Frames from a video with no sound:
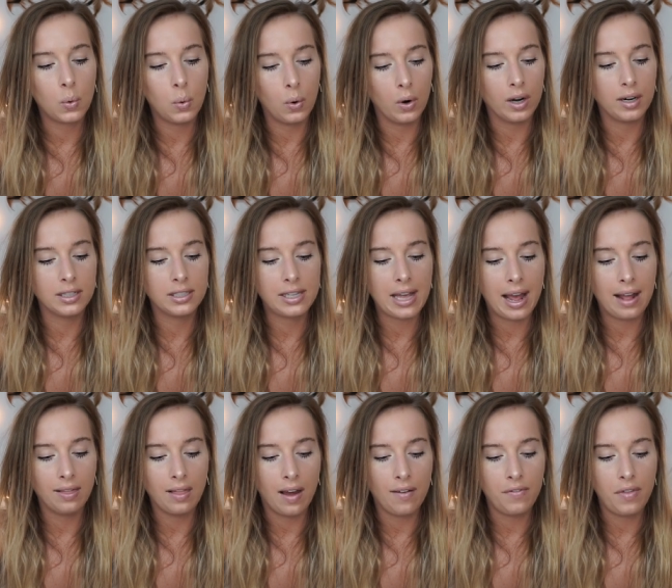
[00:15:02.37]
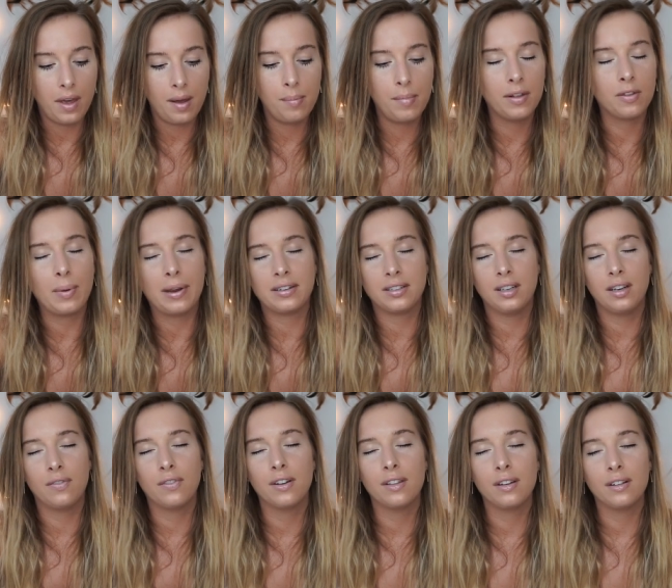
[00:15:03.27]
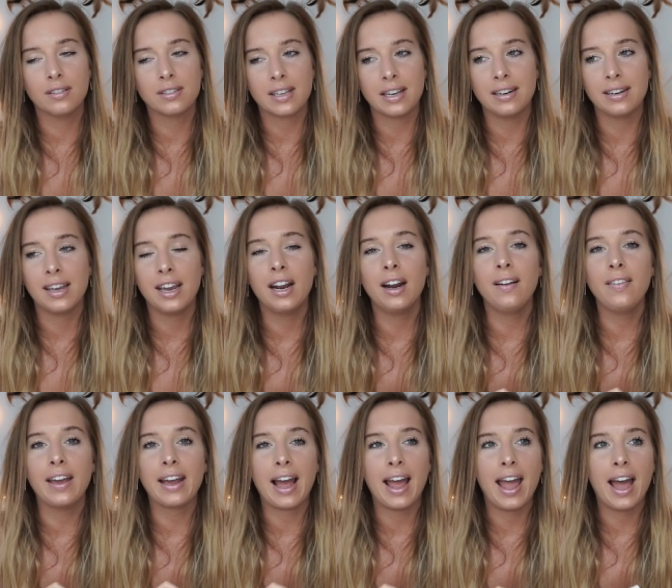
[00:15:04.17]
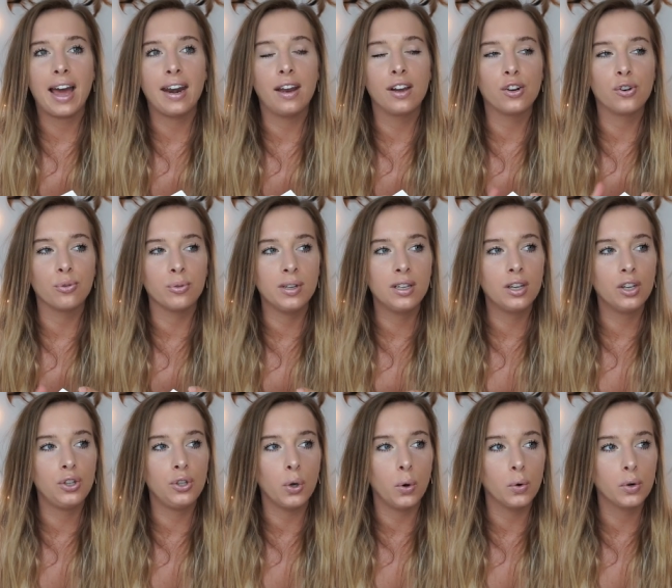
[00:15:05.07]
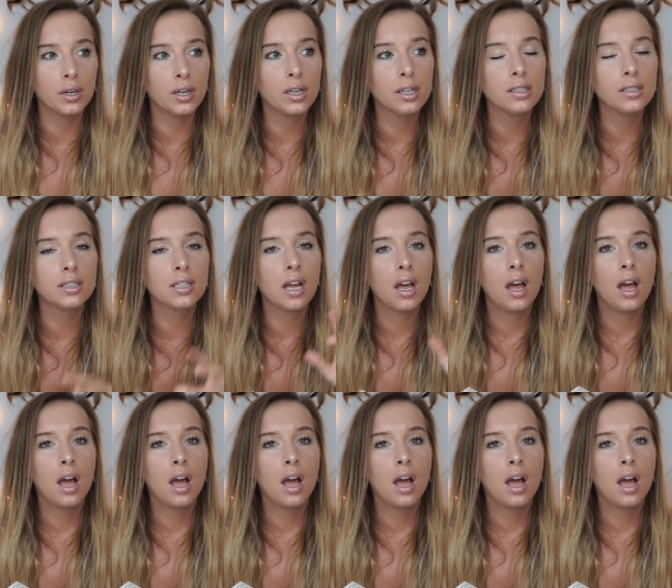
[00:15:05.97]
Korres. I love them especially for their skincare. Like I had a Greek yogurt